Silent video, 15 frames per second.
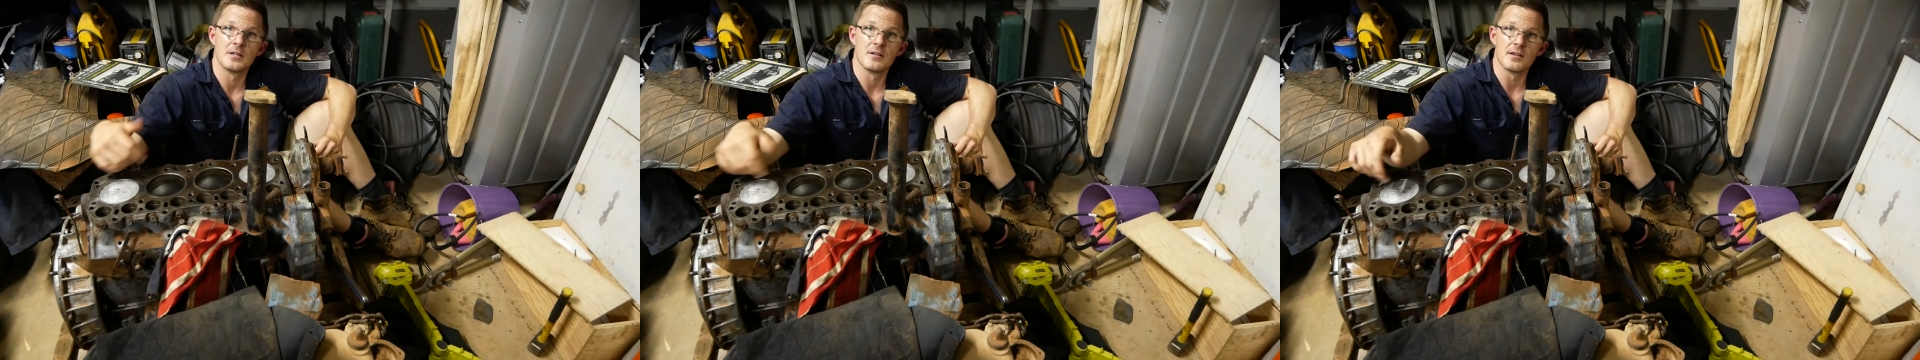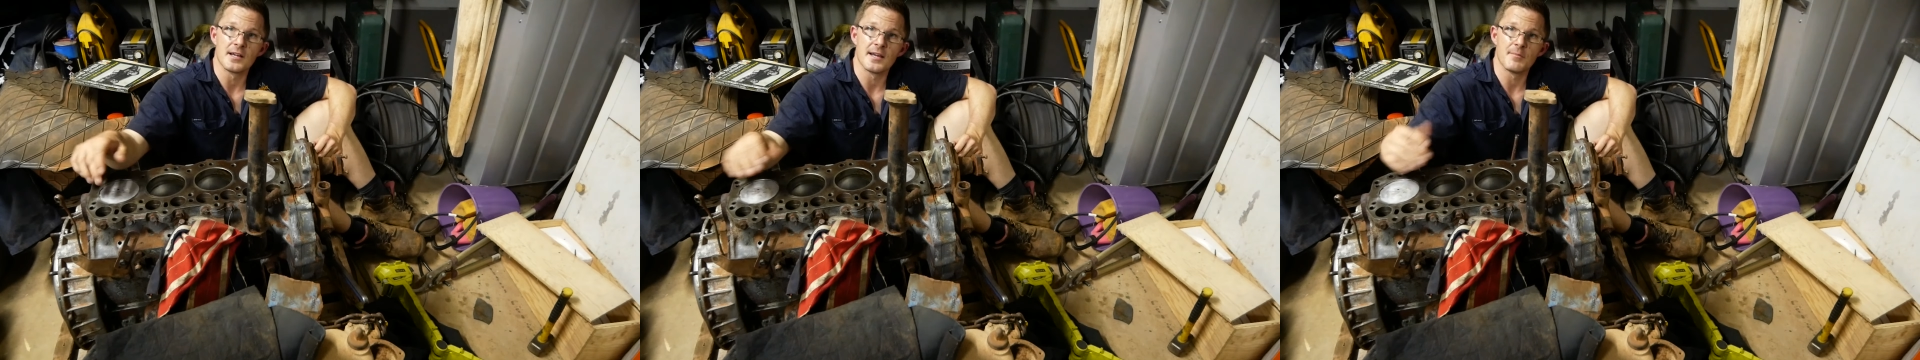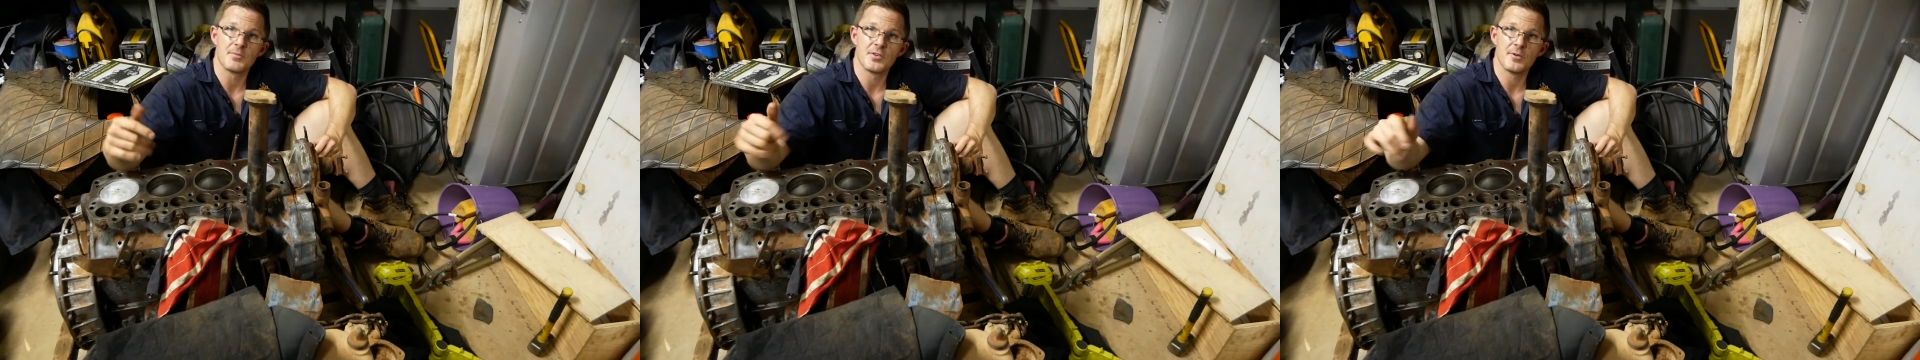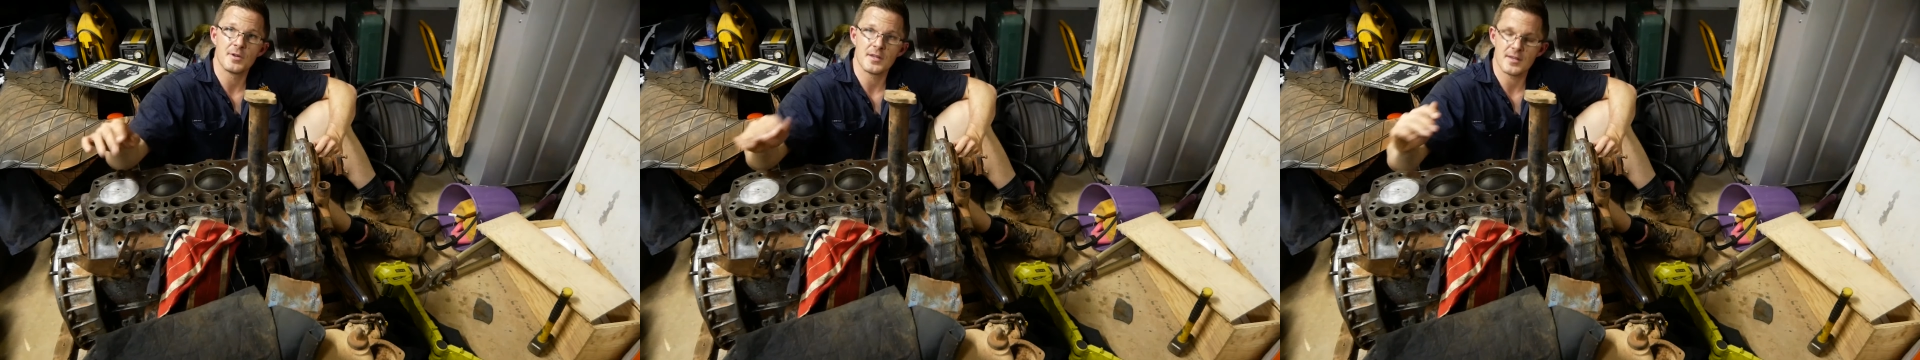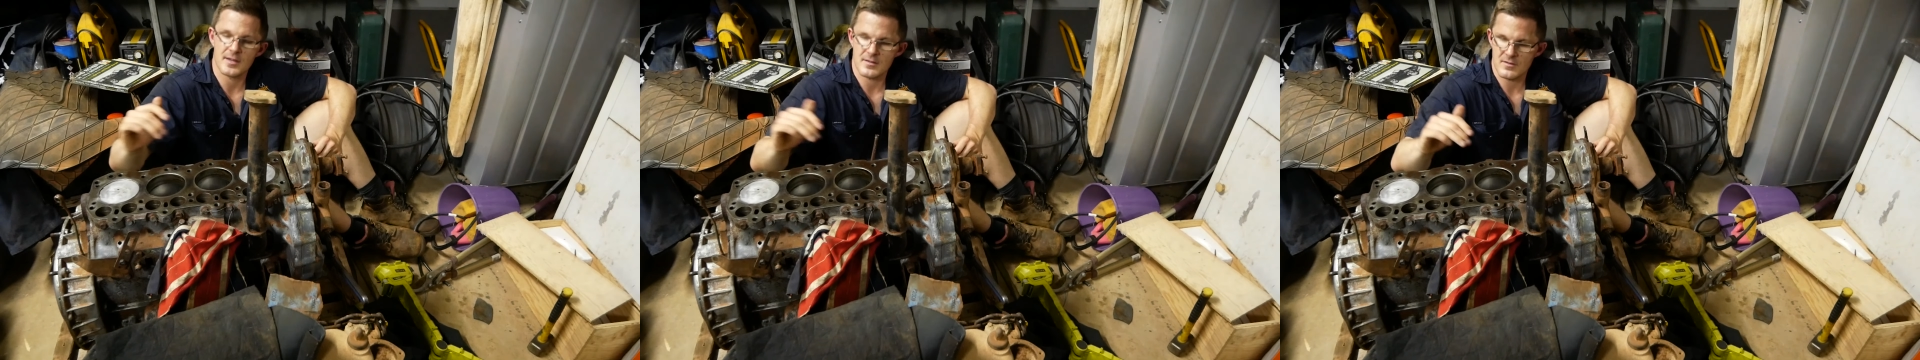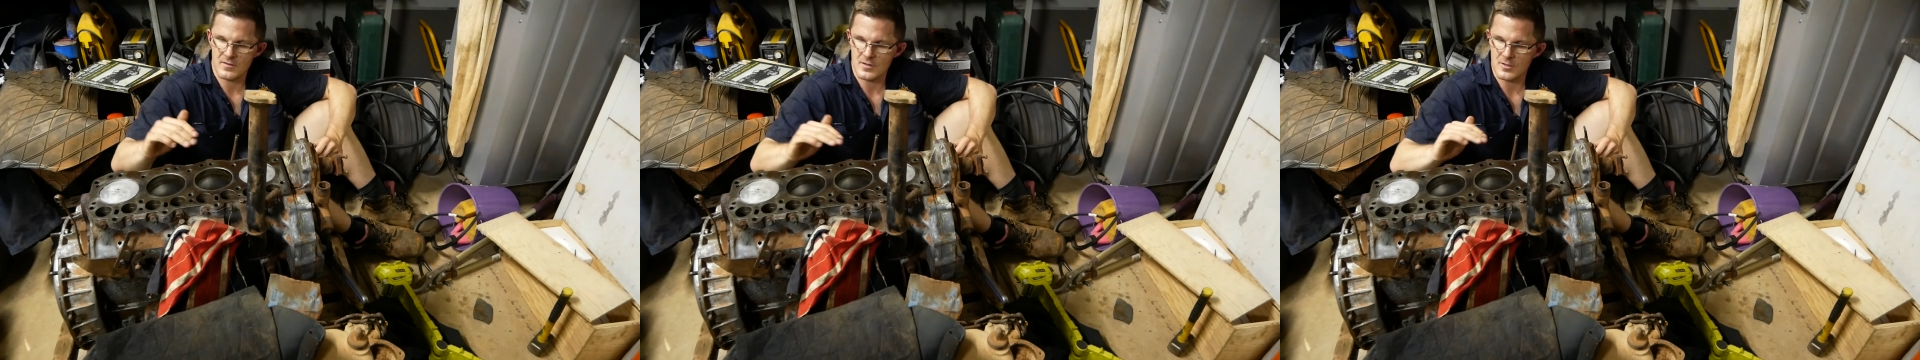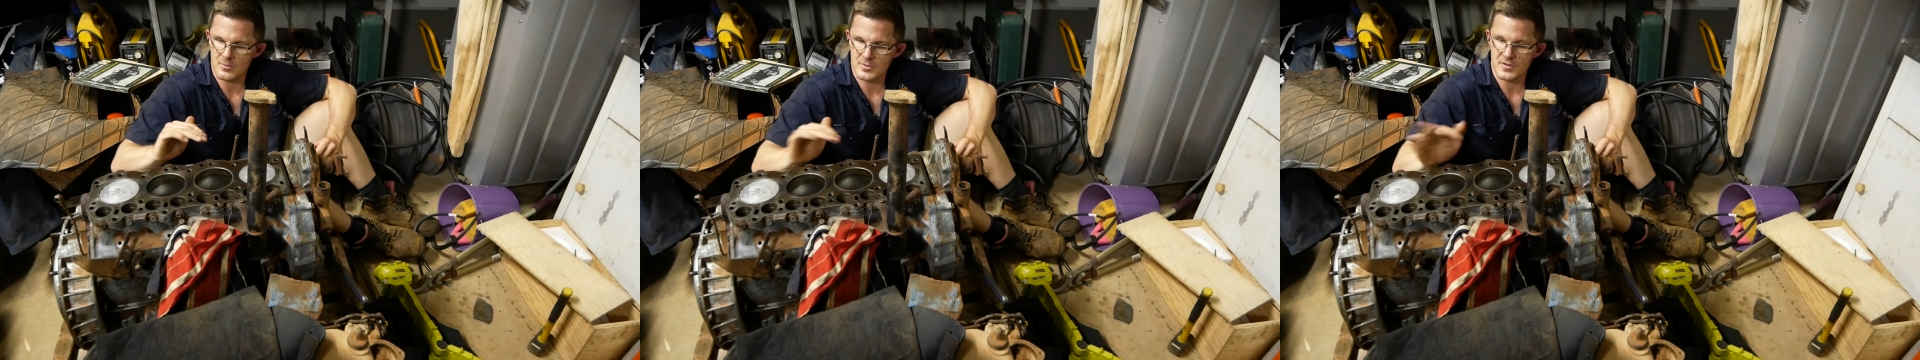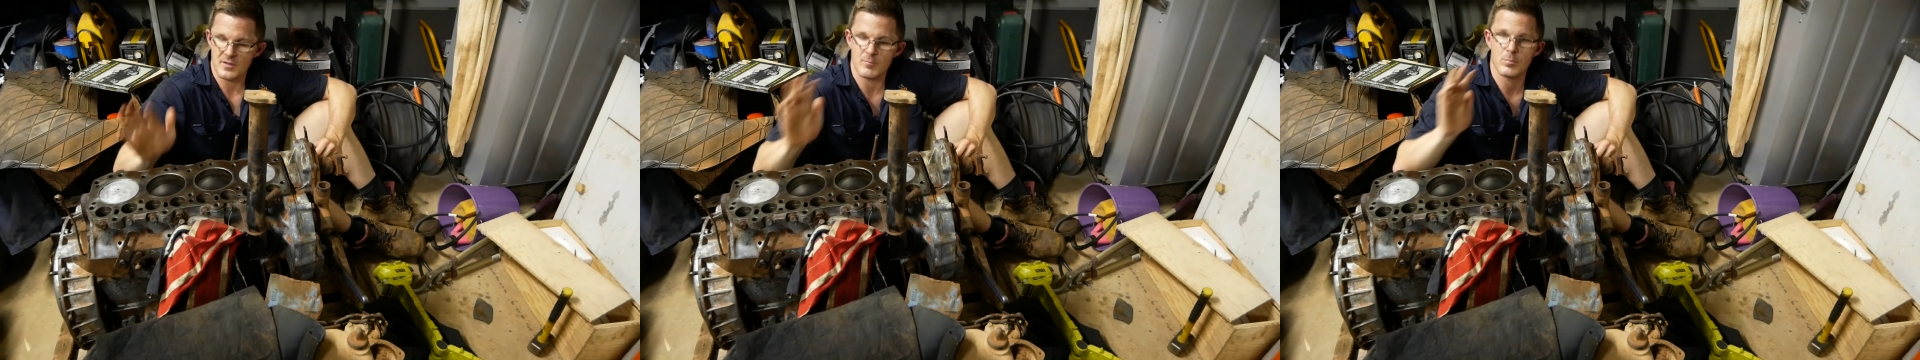I kept doing that until it
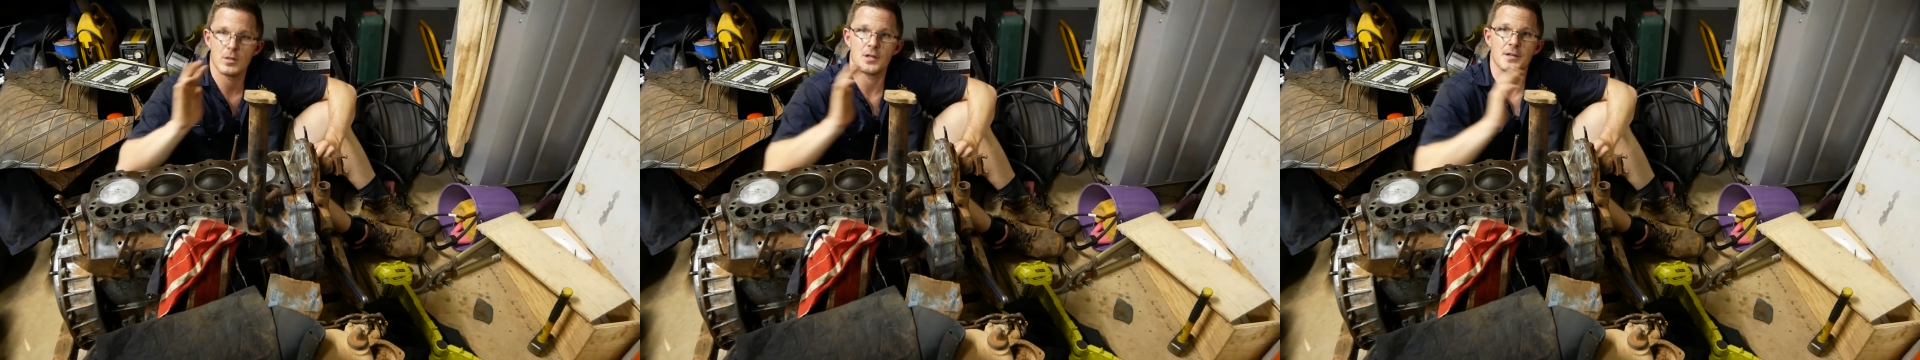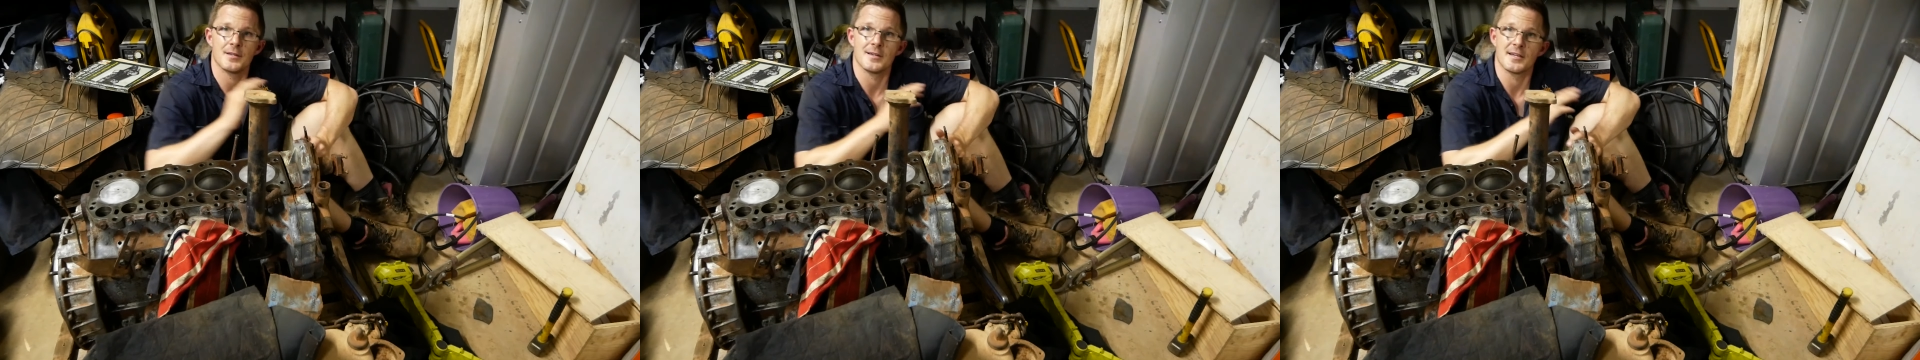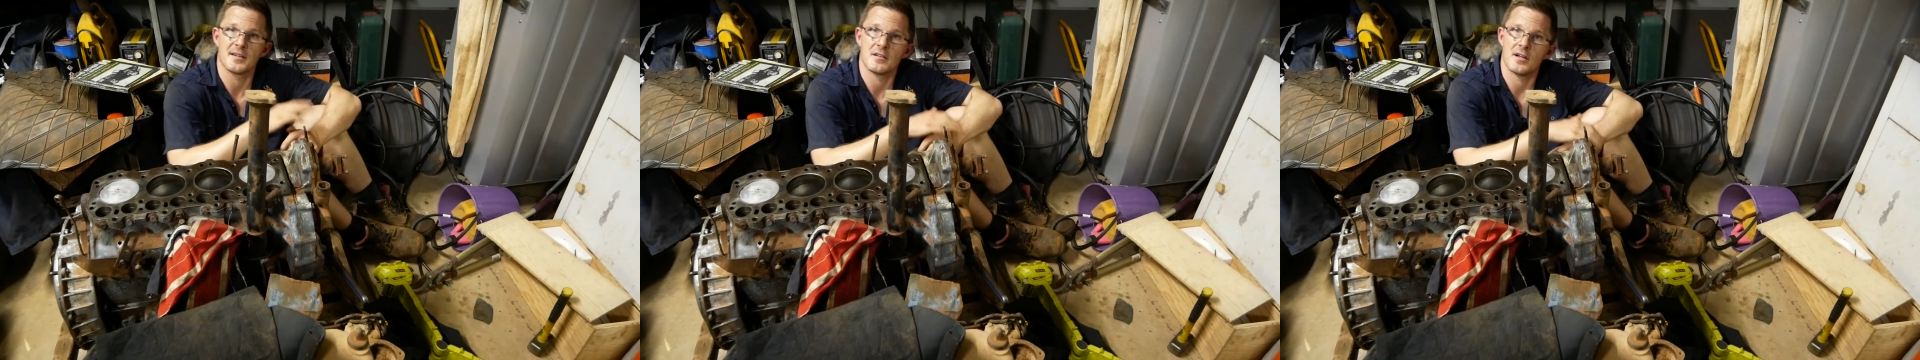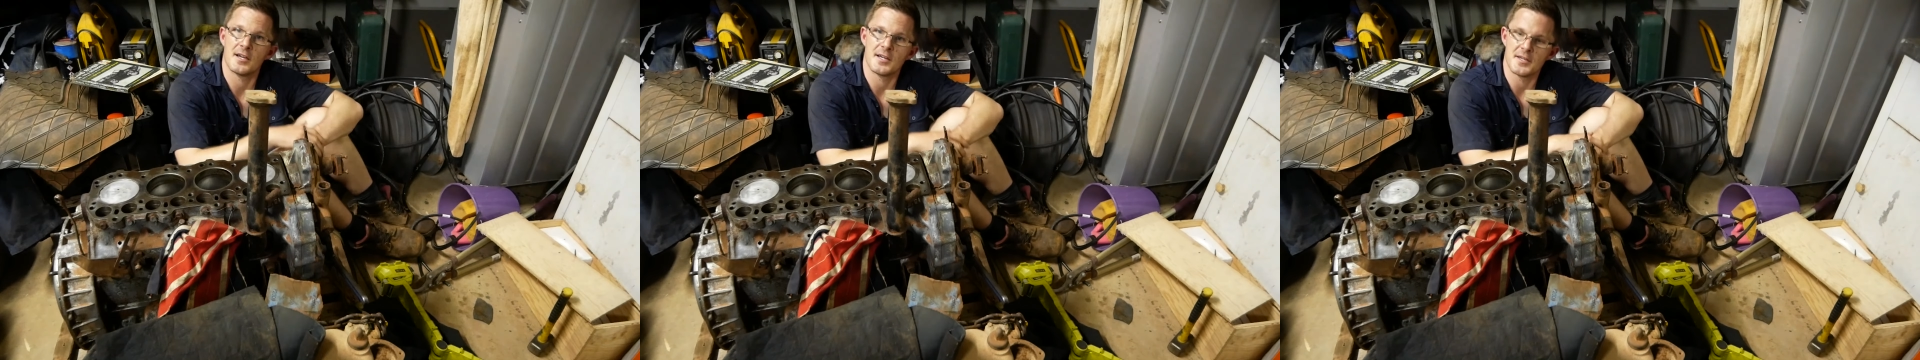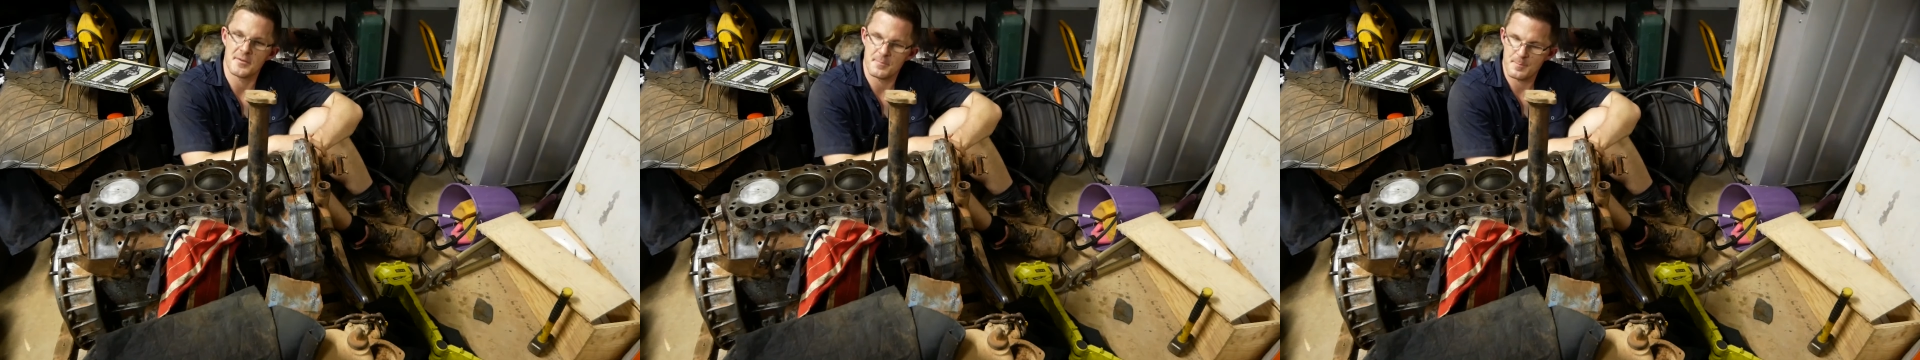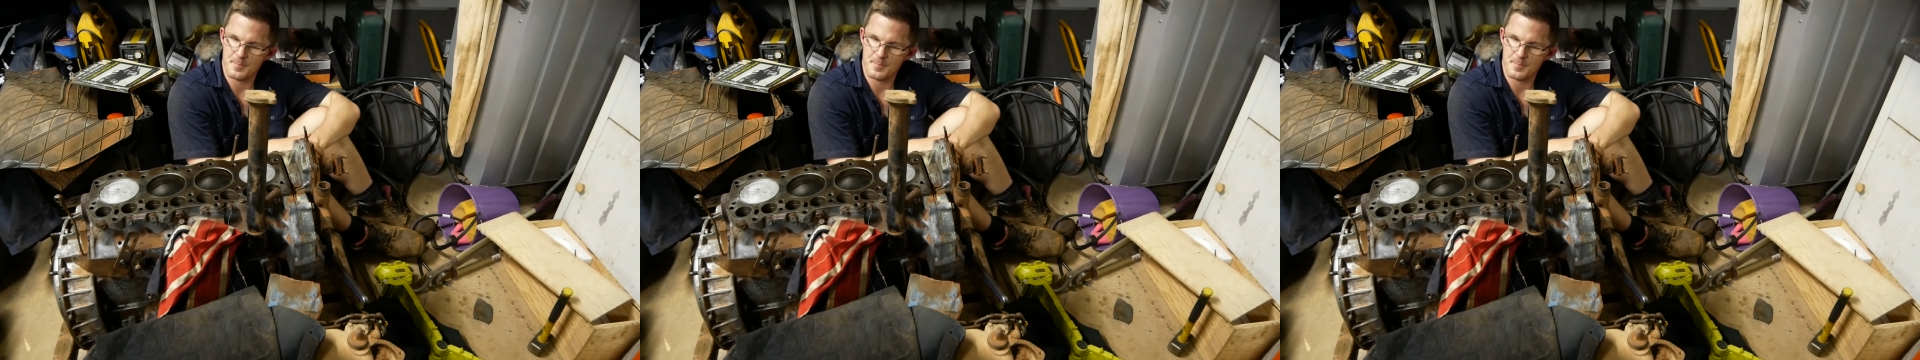was completely clean.